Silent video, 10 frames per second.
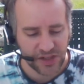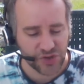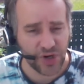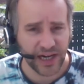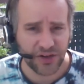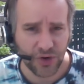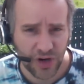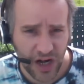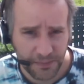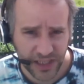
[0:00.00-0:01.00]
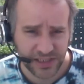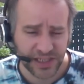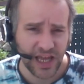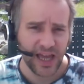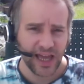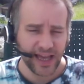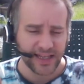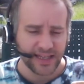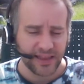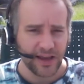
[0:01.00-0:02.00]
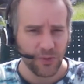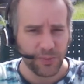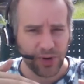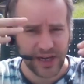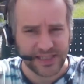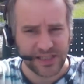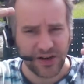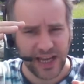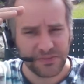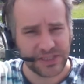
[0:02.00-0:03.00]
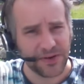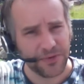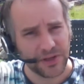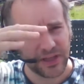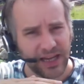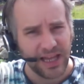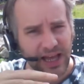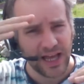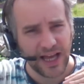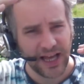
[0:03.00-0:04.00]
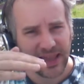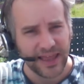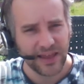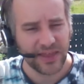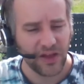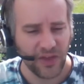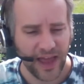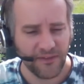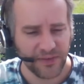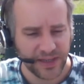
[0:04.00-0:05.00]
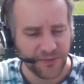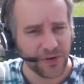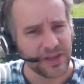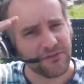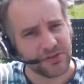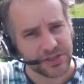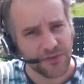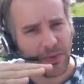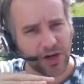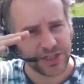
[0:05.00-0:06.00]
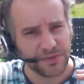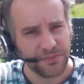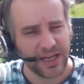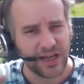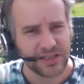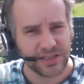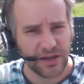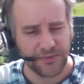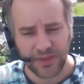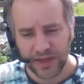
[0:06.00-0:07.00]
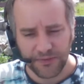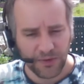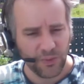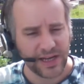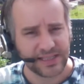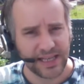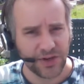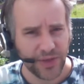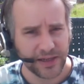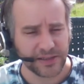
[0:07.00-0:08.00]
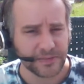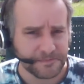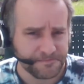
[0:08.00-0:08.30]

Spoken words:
they're trying to accomplish, and they will price their games differently. That they'll have different levels of margin because of the different ways they do things.